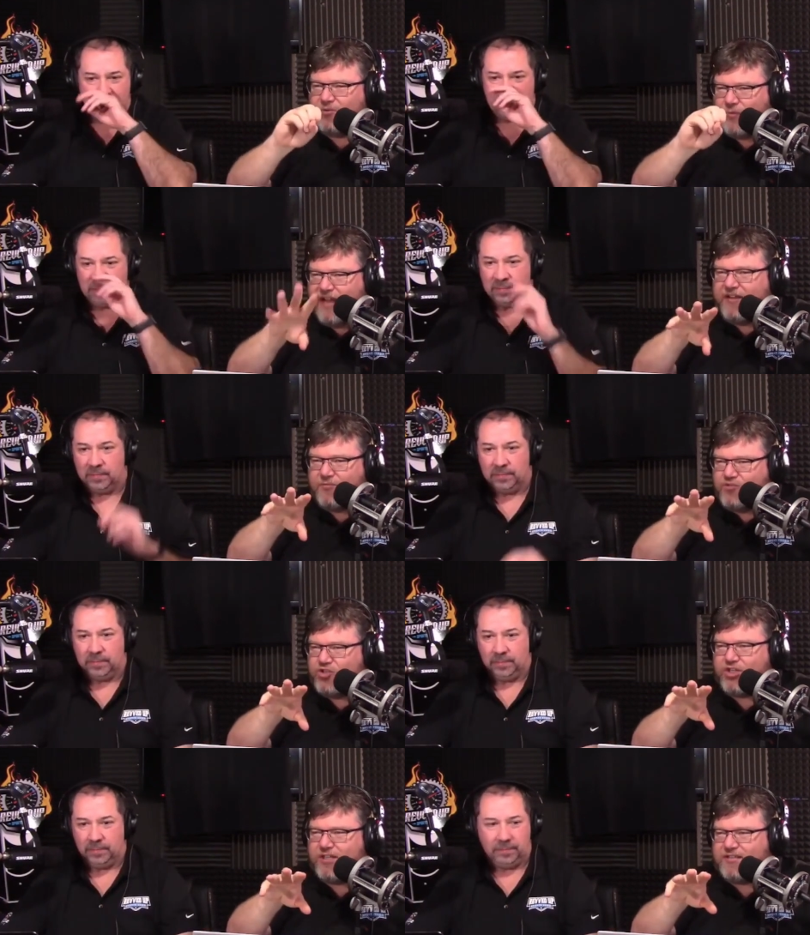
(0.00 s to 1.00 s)
Speaker 1: the random
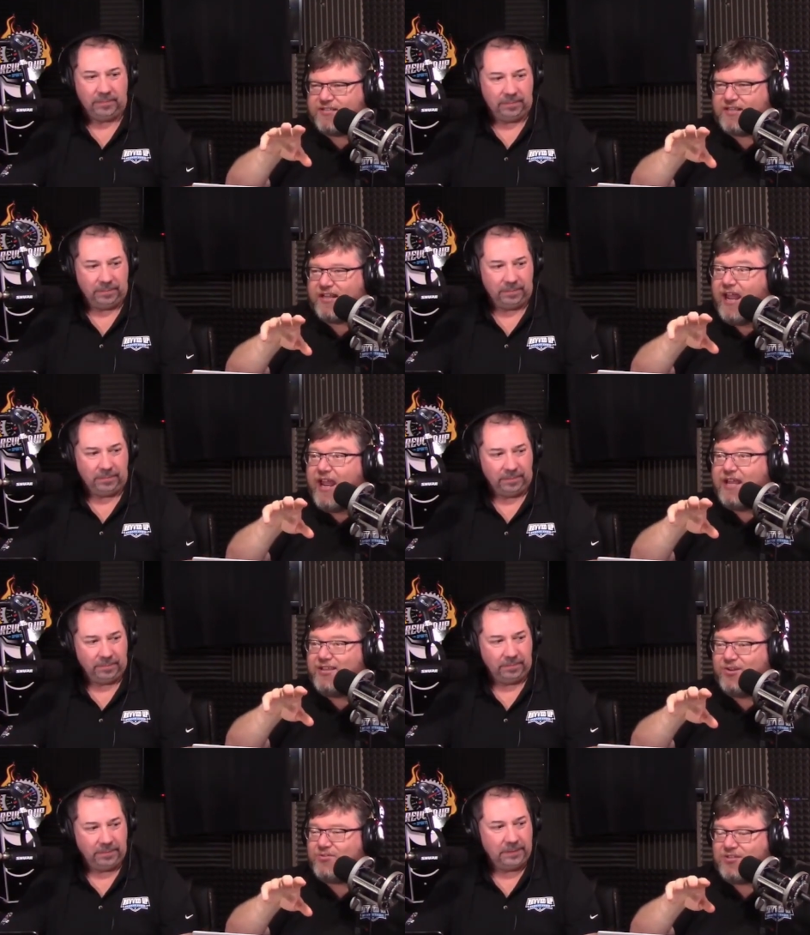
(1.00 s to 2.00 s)
shit that's like, hey,
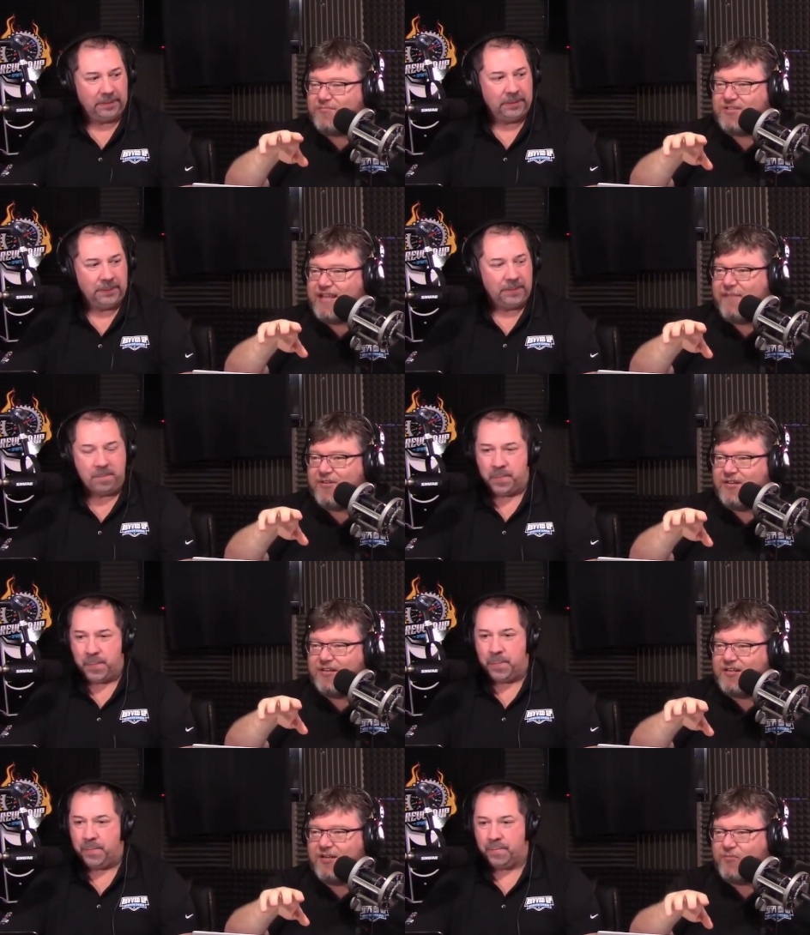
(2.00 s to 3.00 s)
you know, something's happening
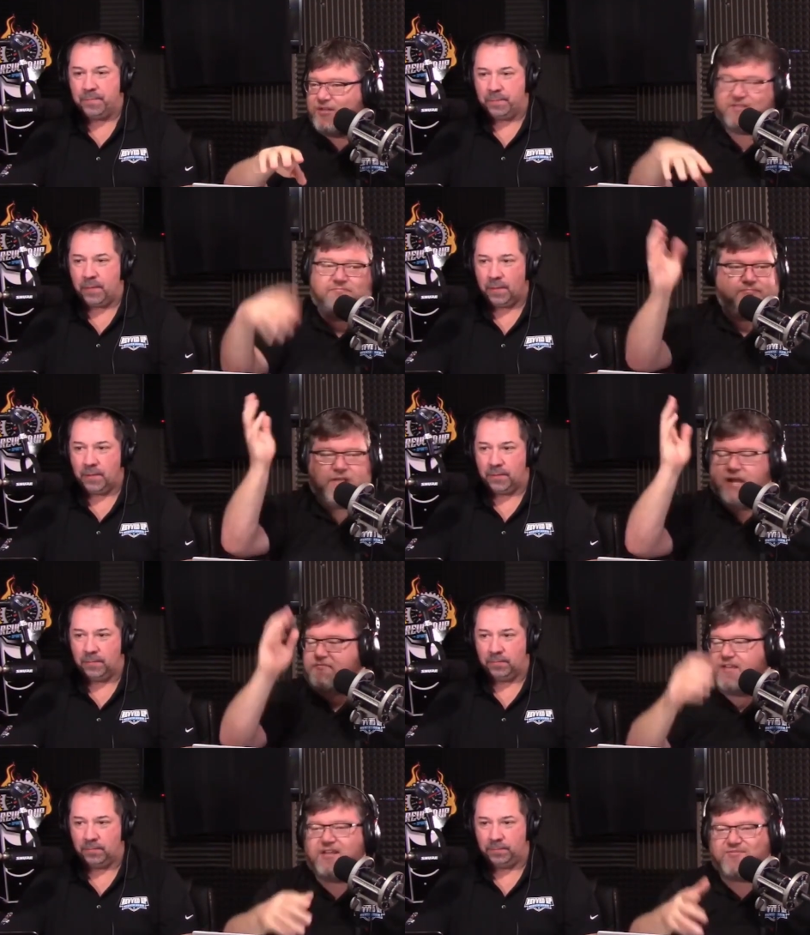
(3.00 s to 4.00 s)
in the cup race. I,
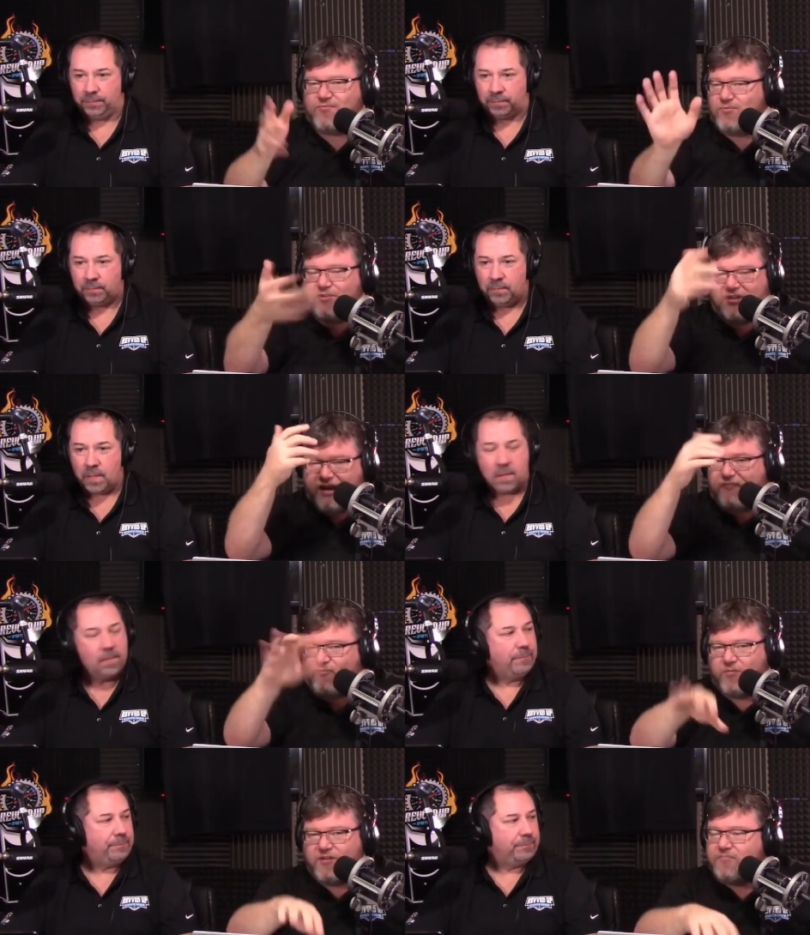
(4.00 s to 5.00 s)
thanks for ruining that
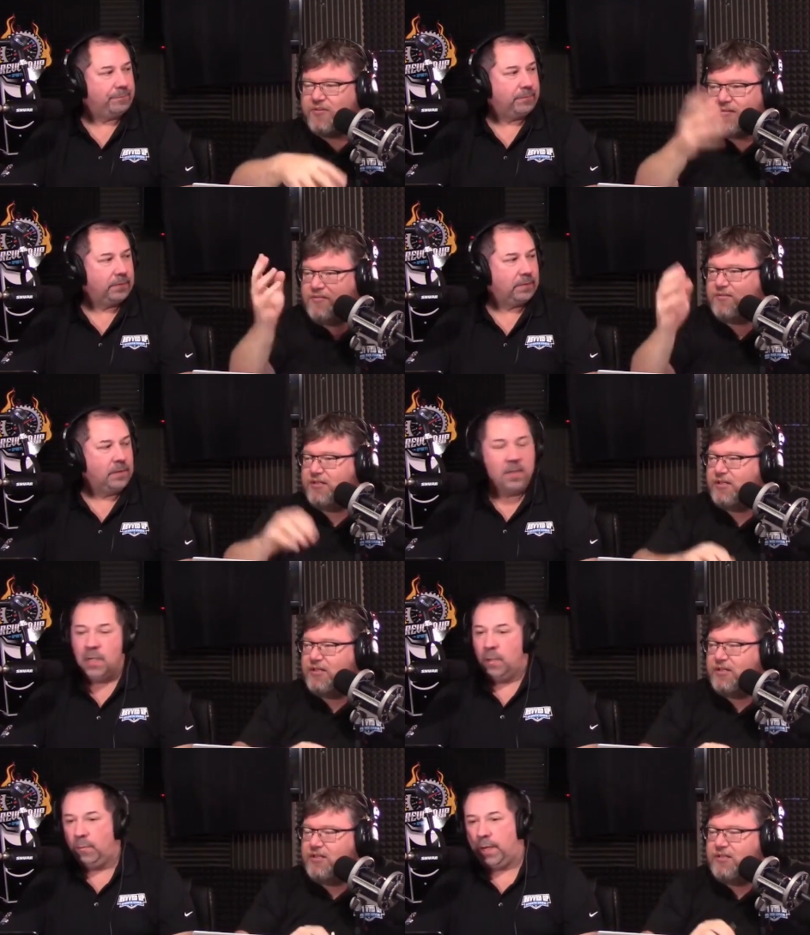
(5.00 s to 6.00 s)
for me, but
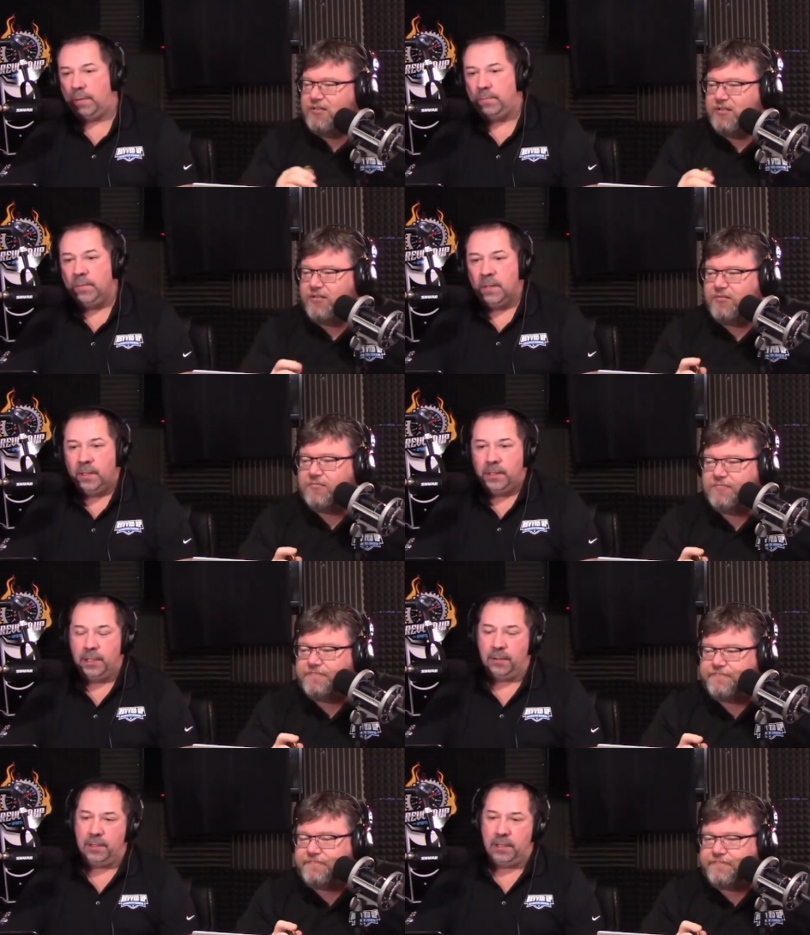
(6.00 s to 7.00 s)
Speaker 2: well, you know, you
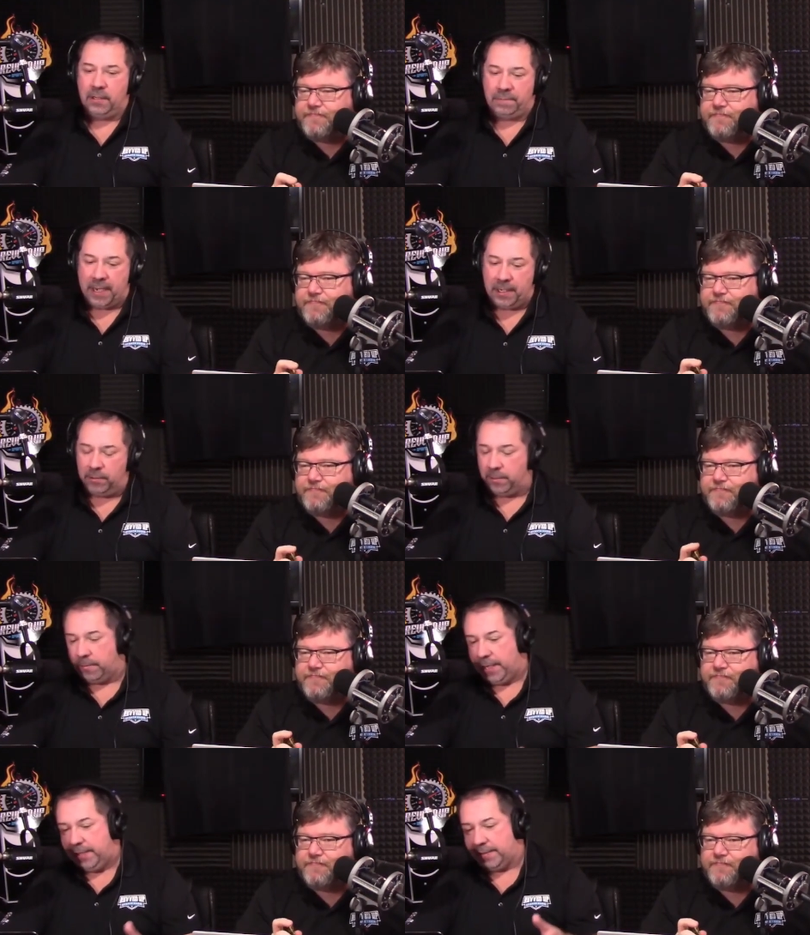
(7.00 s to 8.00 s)
know, if I go to a
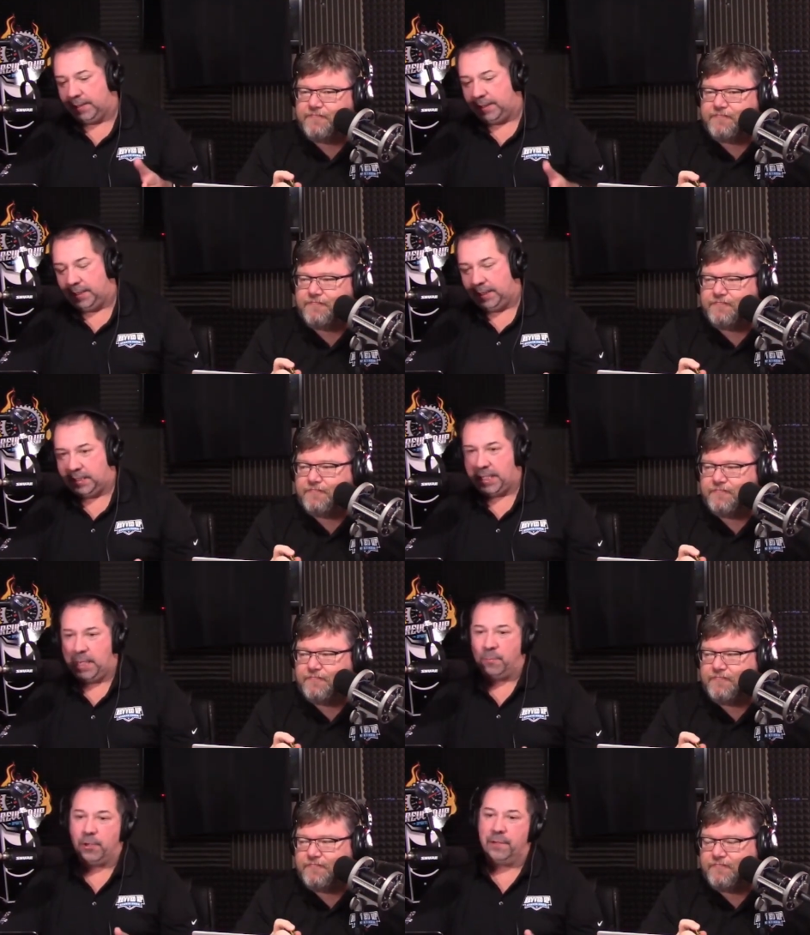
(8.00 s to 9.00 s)
race and let, let's say
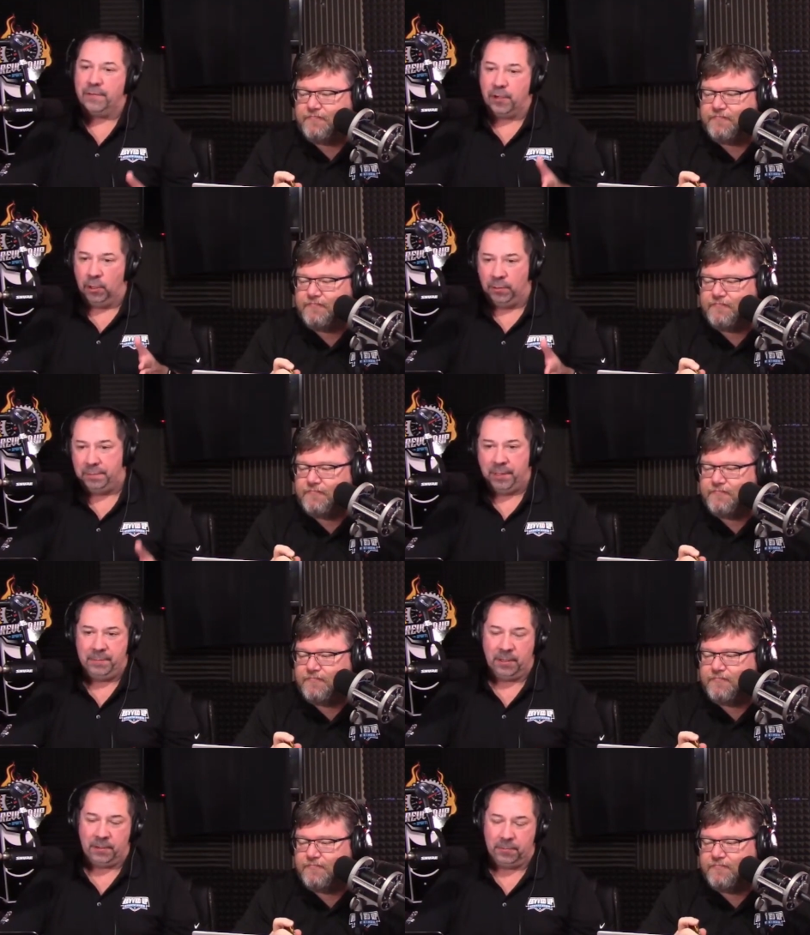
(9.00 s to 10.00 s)
I'm working for Owen
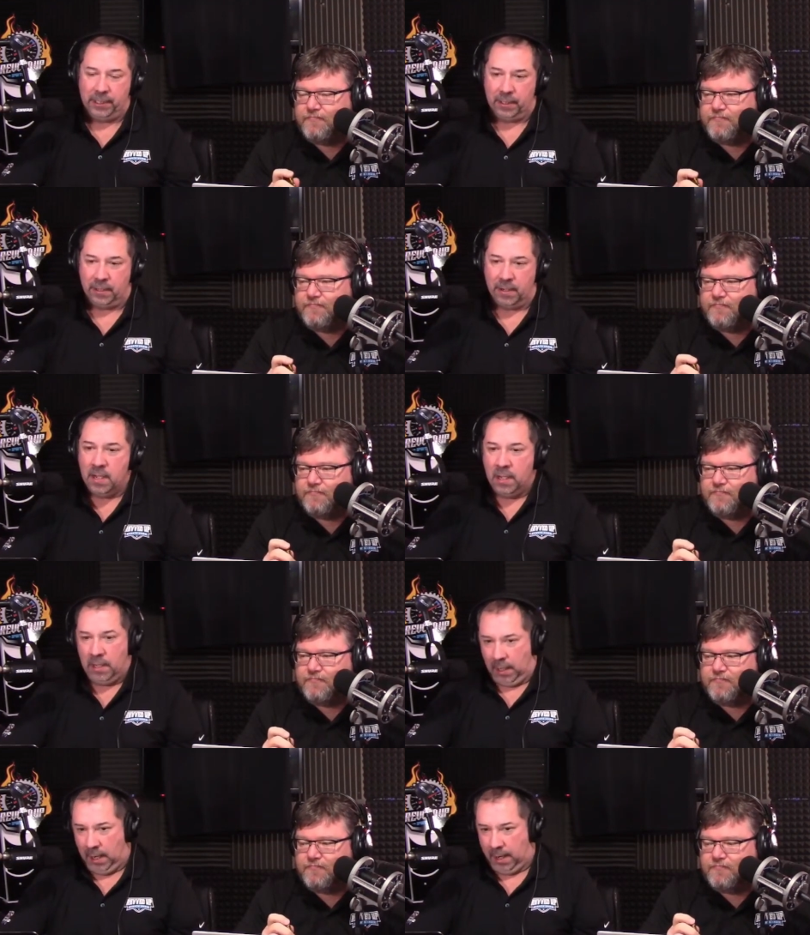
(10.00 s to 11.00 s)
Pittman on a weekend,
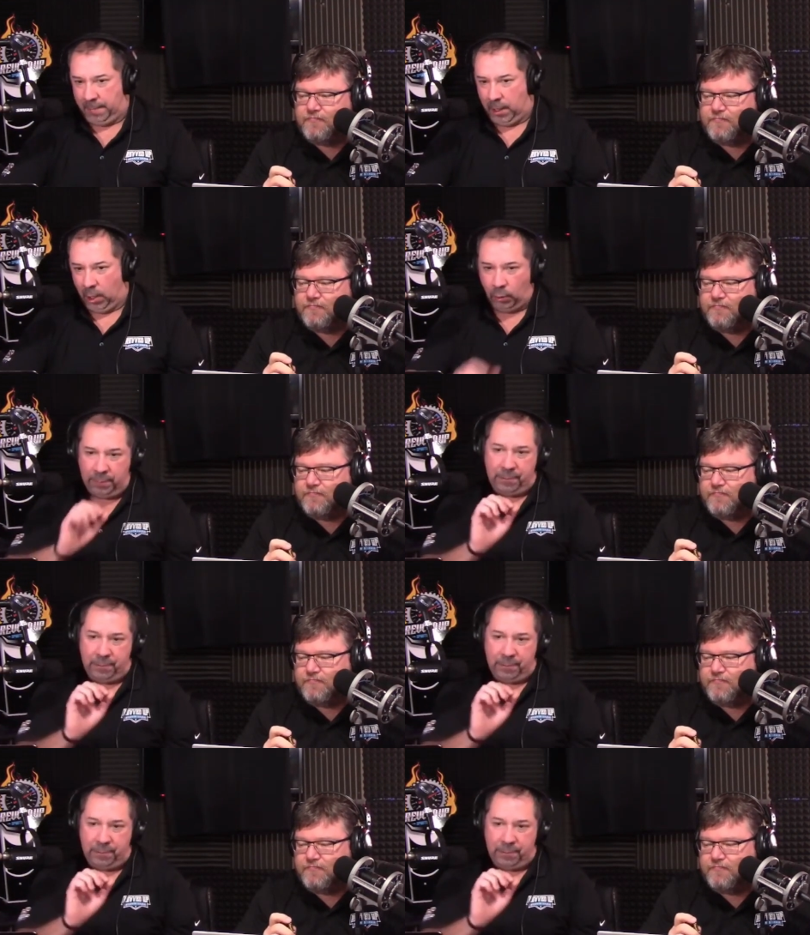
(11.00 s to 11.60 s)
um, Owen